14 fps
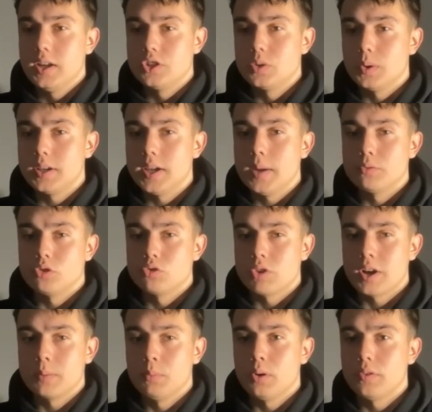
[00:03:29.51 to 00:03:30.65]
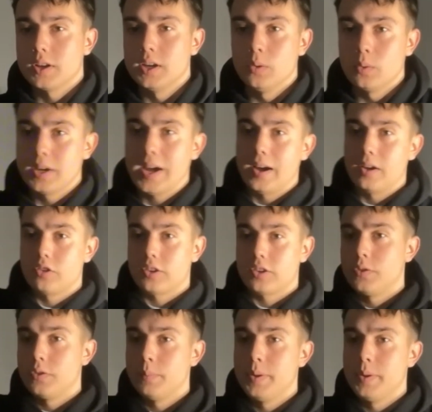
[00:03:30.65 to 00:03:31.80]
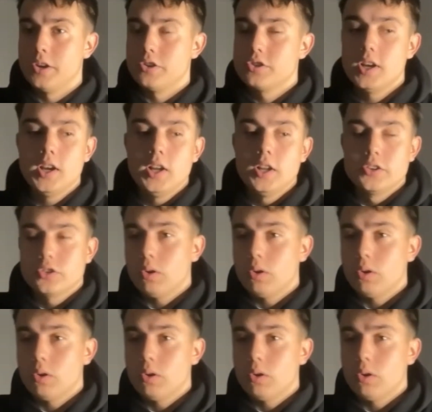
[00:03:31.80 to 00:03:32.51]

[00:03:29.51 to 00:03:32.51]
into a game to drag him off like a little cat, getting dragged off the pitch?